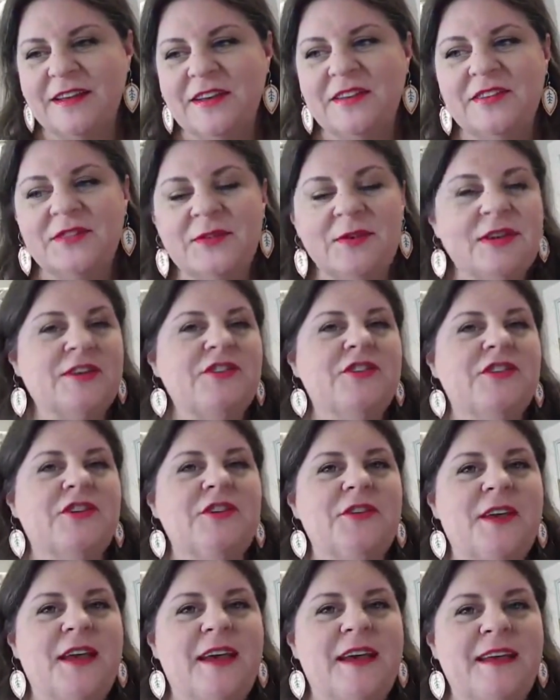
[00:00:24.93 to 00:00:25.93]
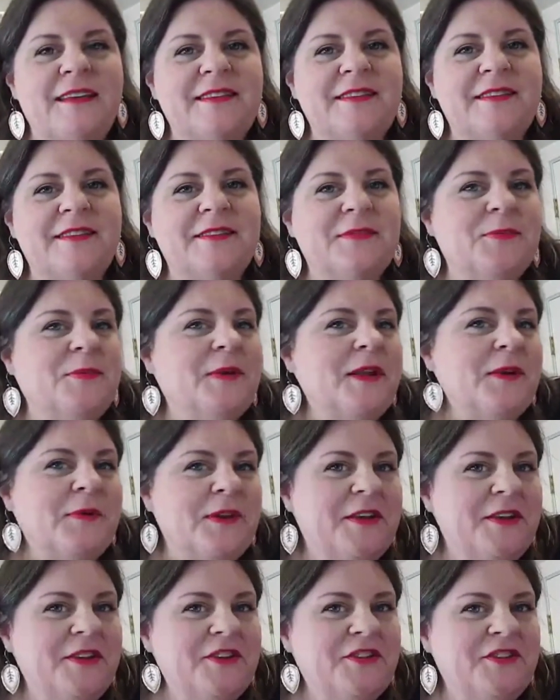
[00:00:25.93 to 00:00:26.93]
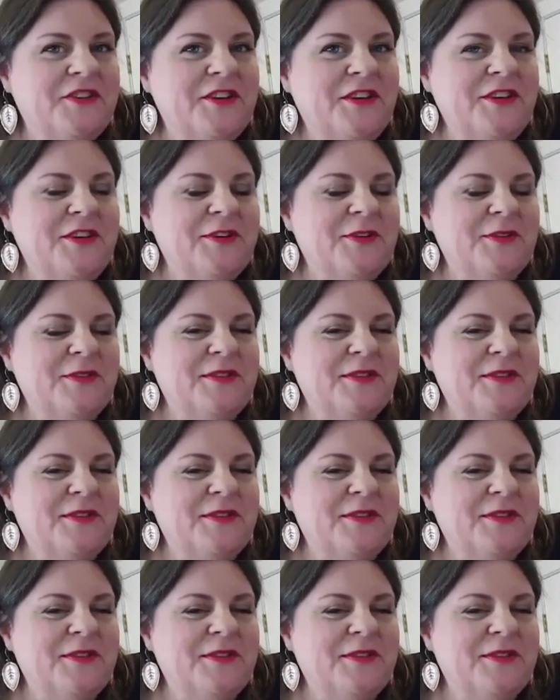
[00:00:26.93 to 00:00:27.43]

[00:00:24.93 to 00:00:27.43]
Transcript: so I can show you guys what I wanted to show you.